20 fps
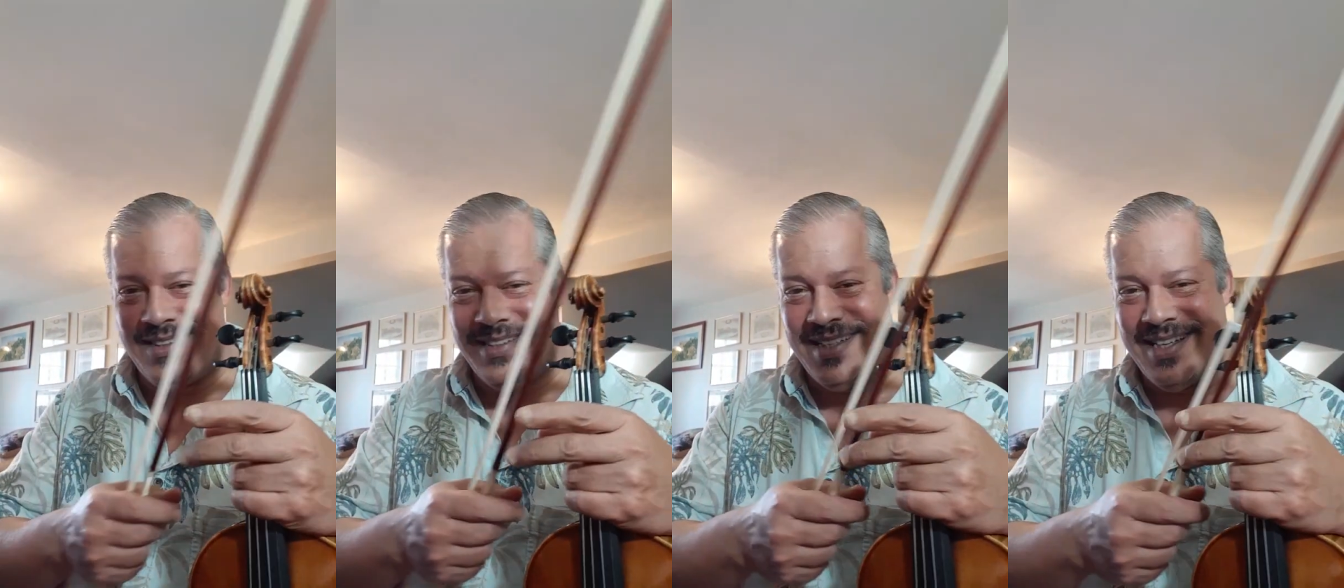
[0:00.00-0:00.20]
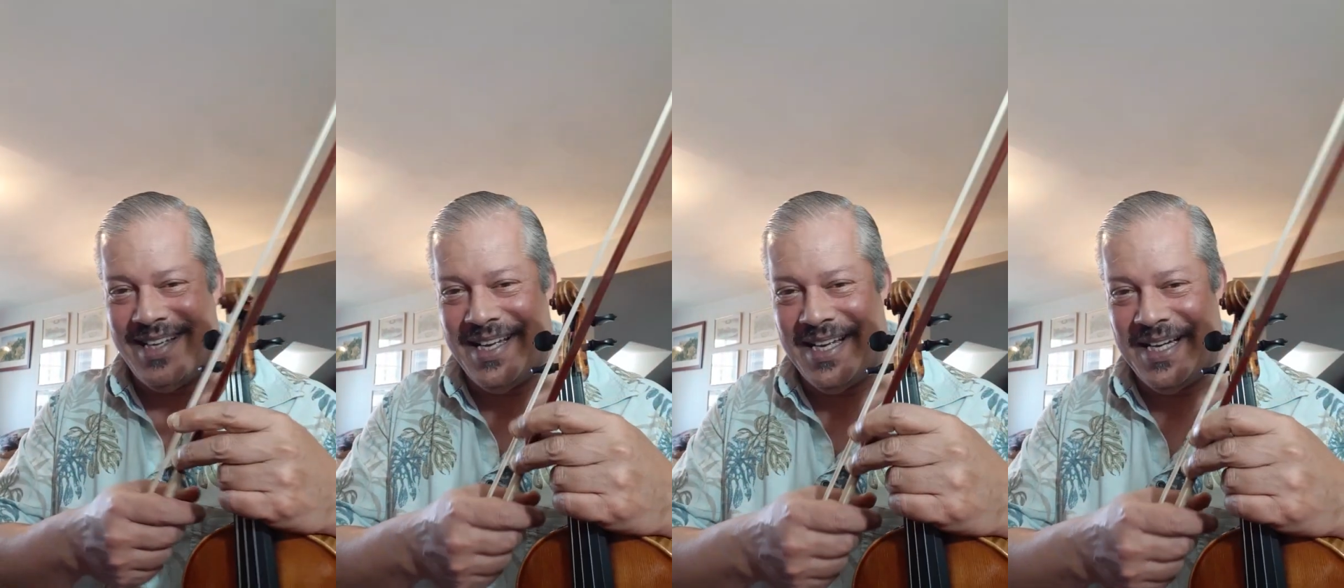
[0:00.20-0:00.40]

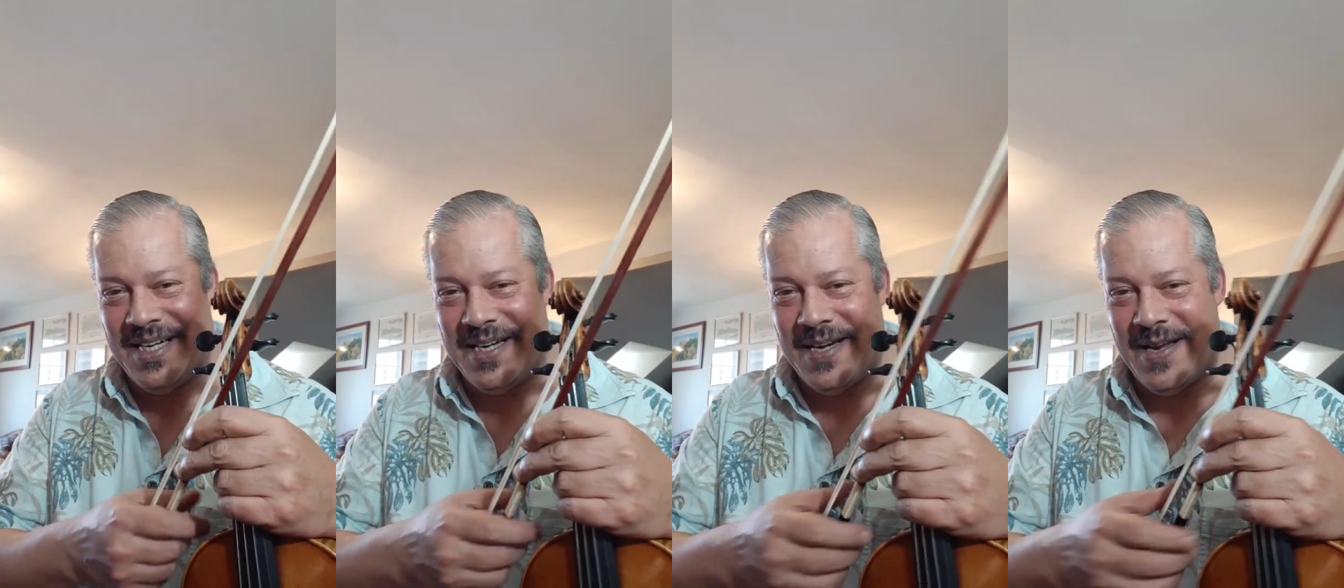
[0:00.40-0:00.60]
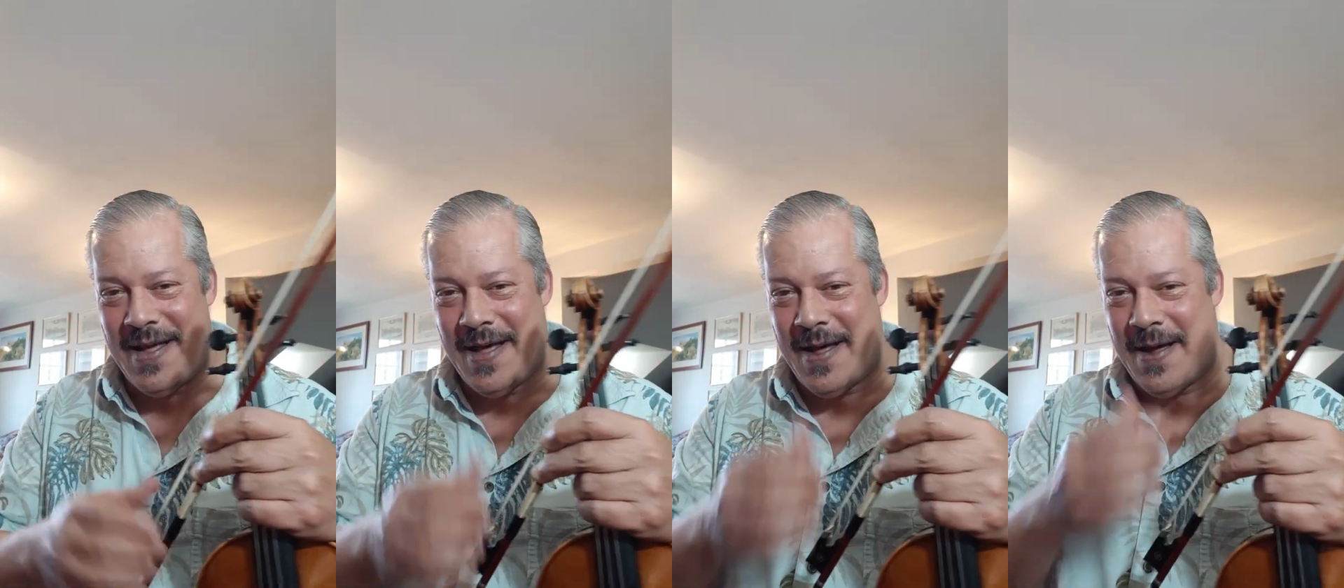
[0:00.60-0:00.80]

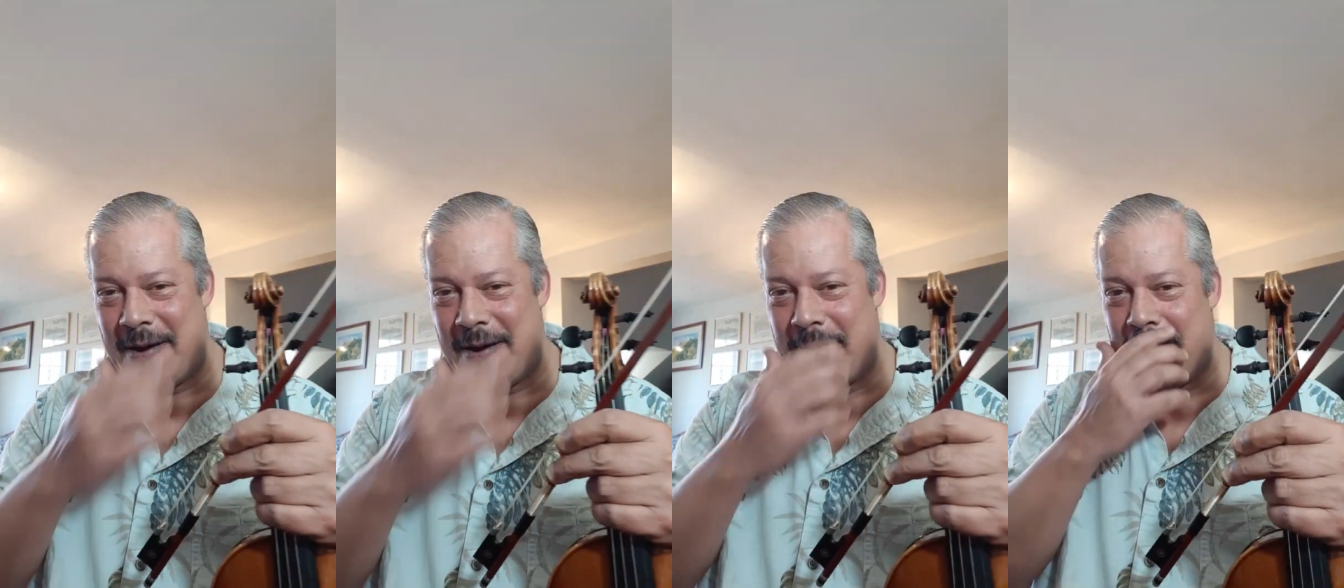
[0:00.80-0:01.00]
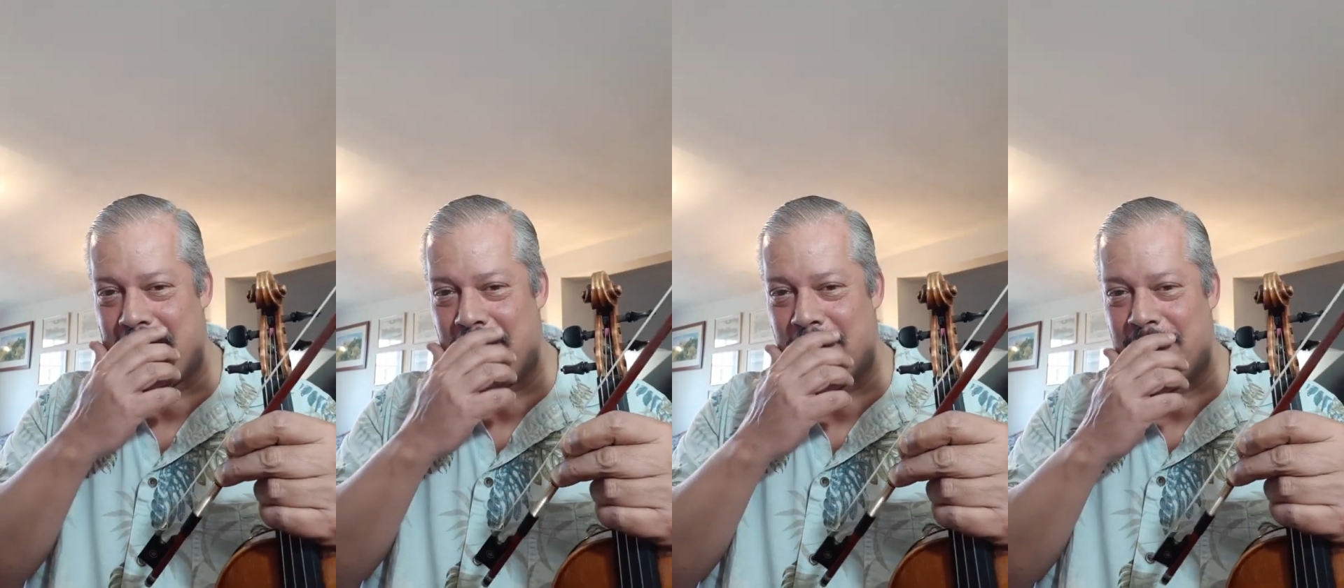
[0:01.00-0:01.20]
and
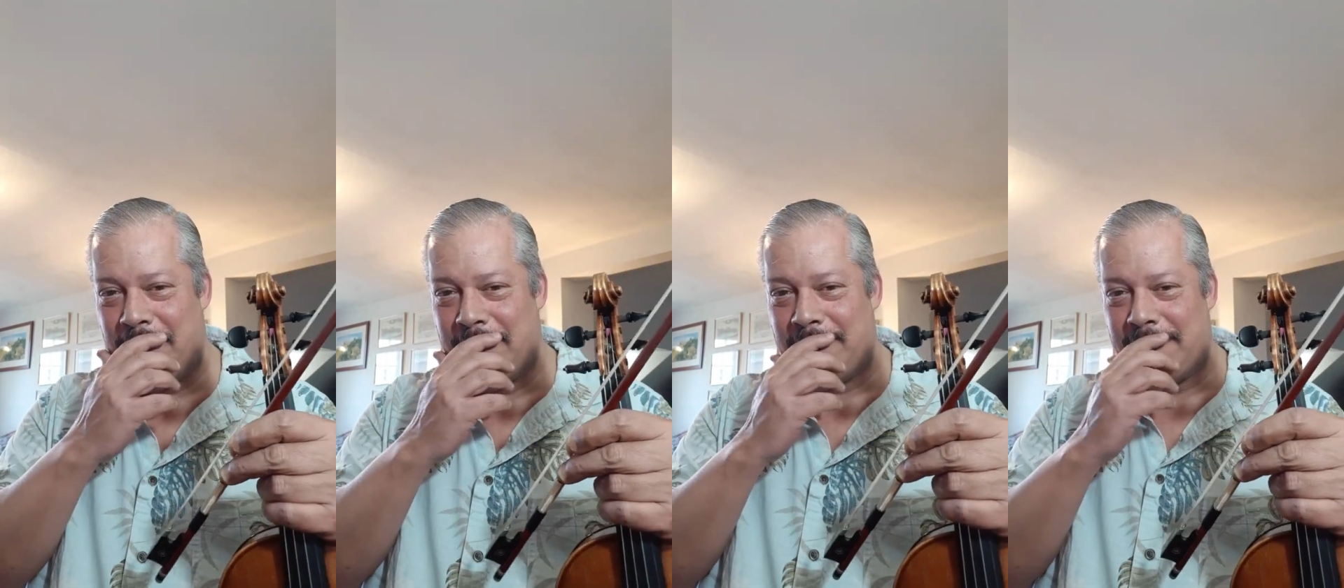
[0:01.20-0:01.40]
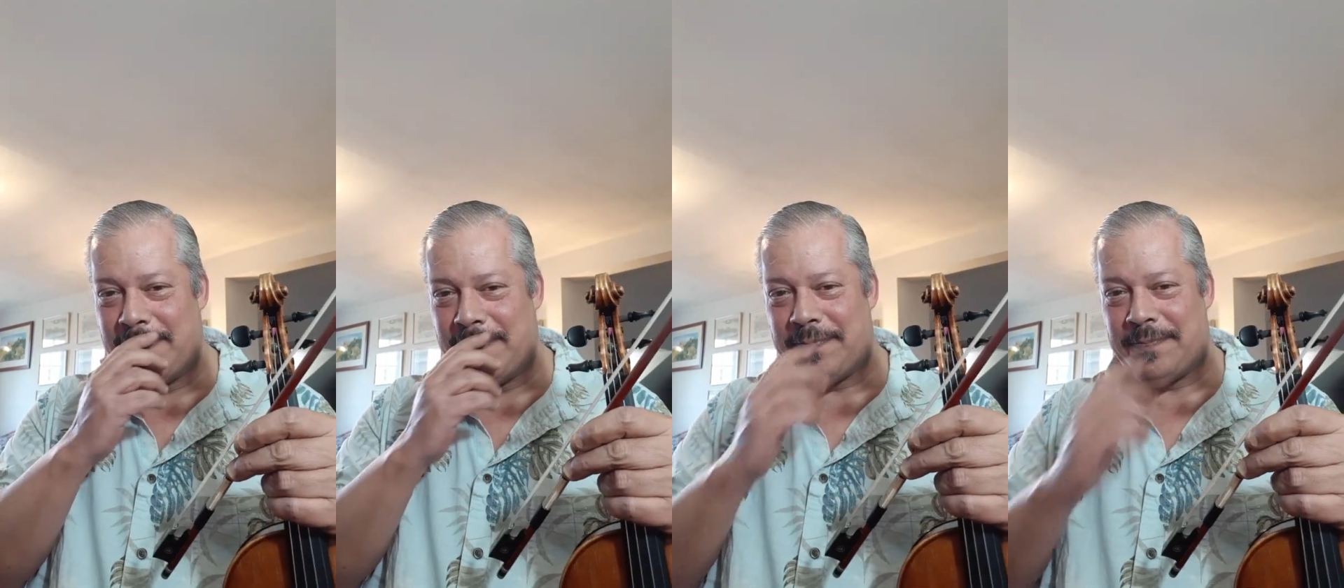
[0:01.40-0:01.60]

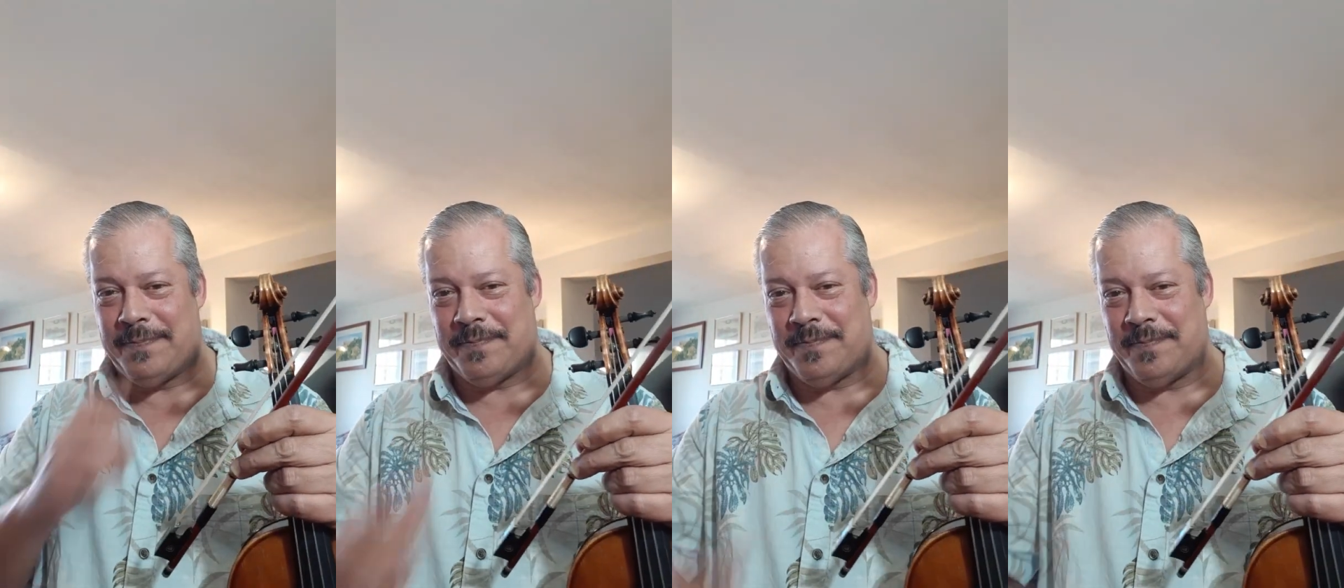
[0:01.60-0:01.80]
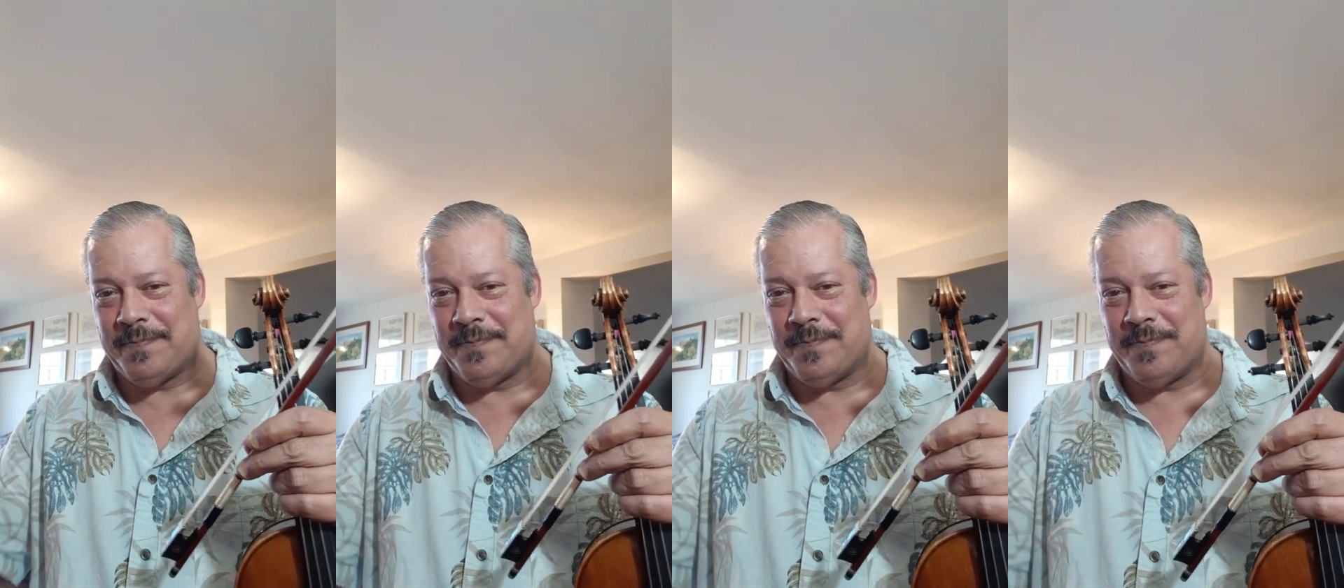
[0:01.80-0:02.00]

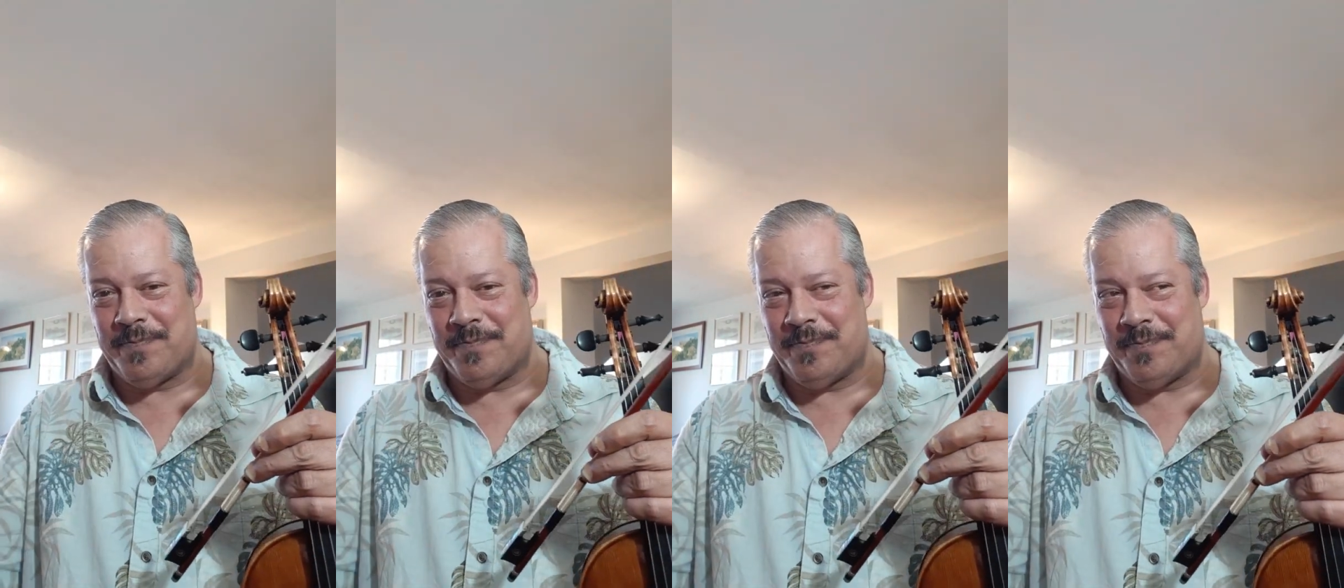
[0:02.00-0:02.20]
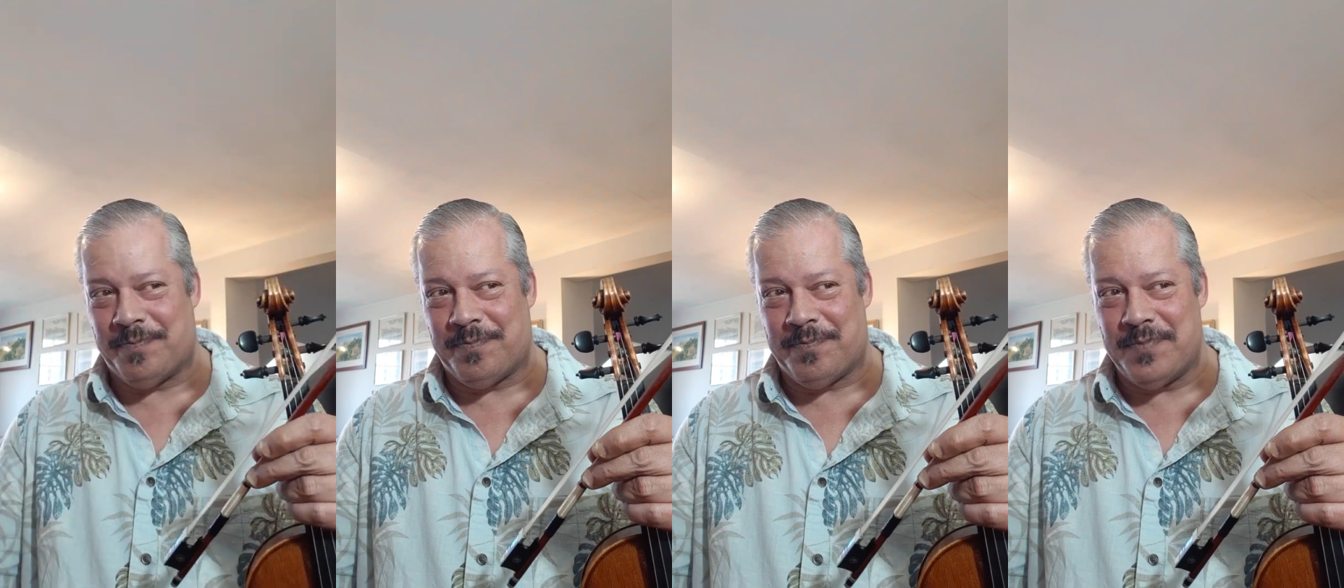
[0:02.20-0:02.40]

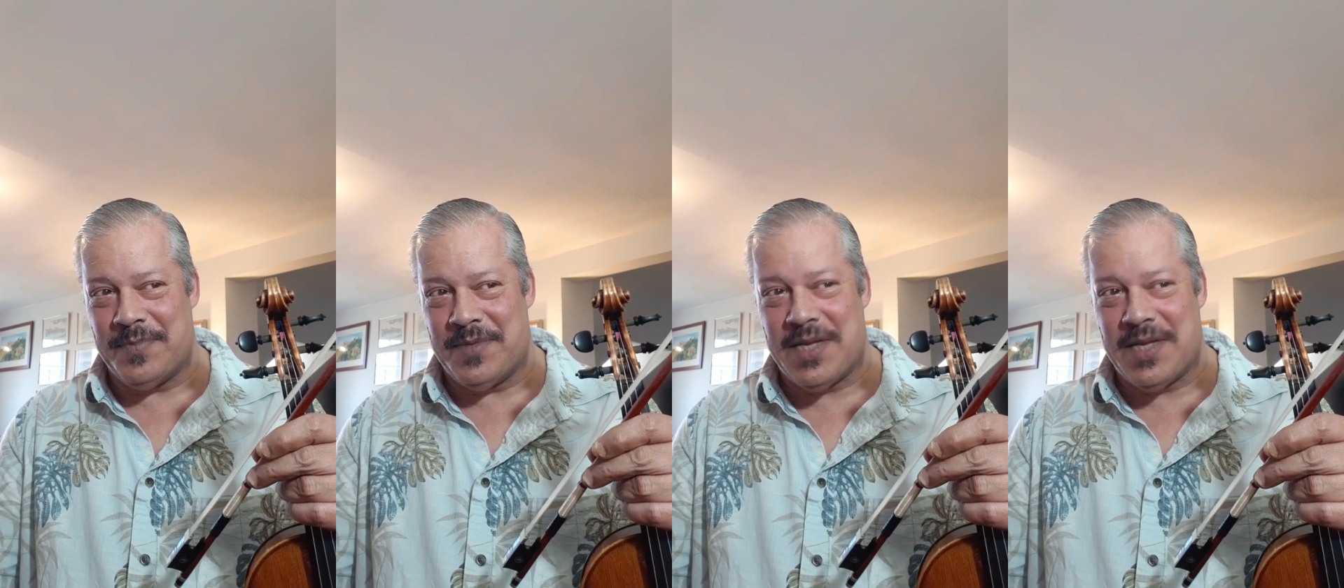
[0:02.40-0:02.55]
it